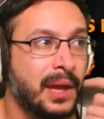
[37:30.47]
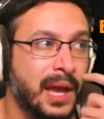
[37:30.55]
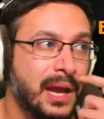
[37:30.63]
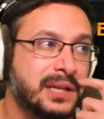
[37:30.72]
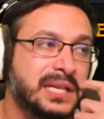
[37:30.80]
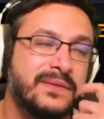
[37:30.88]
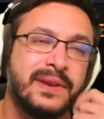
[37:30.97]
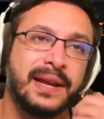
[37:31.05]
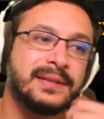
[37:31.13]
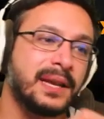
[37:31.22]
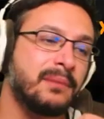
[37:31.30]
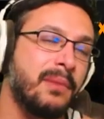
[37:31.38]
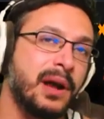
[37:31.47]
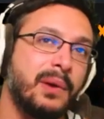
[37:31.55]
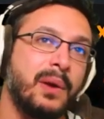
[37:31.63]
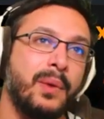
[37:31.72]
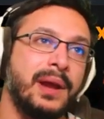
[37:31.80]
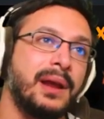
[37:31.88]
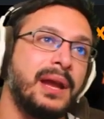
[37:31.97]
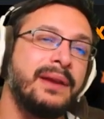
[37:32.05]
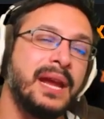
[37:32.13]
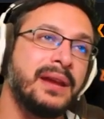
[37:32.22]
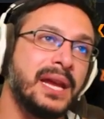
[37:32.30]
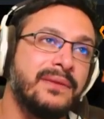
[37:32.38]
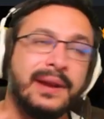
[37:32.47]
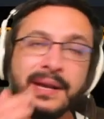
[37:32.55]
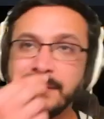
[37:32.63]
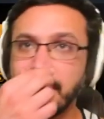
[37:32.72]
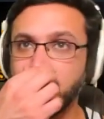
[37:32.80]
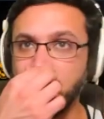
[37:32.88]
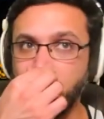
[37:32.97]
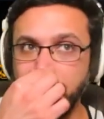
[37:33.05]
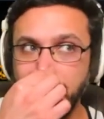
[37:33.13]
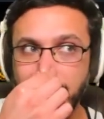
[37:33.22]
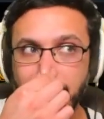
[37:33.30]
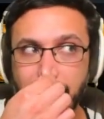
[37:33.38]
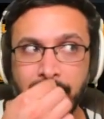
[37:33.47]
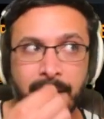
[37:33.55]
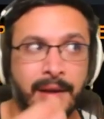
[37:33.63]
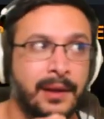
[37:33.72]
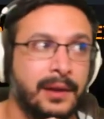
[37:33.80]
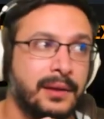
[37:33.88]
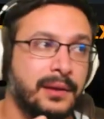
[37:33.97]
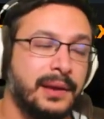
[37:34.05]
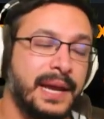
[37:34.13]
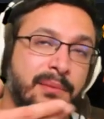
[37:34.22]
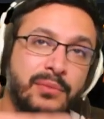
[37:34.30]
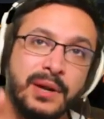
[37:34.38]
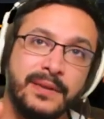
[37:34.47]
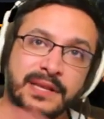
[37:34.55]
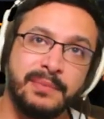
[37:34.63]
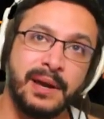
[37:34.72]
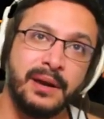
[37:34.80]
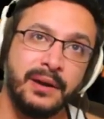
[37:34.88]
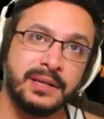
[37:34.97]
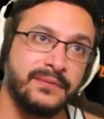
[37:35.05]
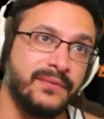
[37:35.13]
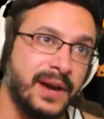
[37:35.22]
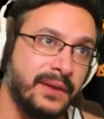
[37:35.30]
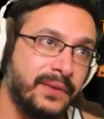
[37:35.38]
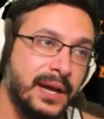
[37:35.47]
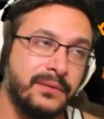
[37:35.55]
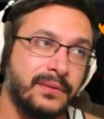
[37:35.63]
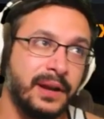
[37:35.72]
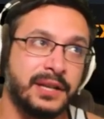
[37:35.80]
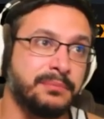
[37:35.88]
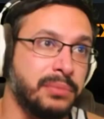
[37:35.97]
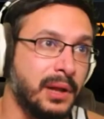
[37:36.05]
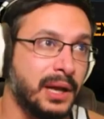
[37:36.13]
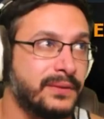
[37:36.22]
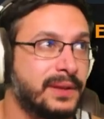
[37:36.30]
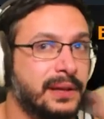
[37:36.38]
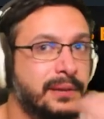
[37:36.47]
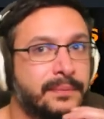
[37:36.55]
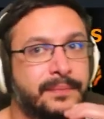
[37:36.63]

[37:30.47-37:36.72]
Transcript: Because even against like mono white even against like white weenie, Imrith is better because it's a 5/5 and you can just block everything.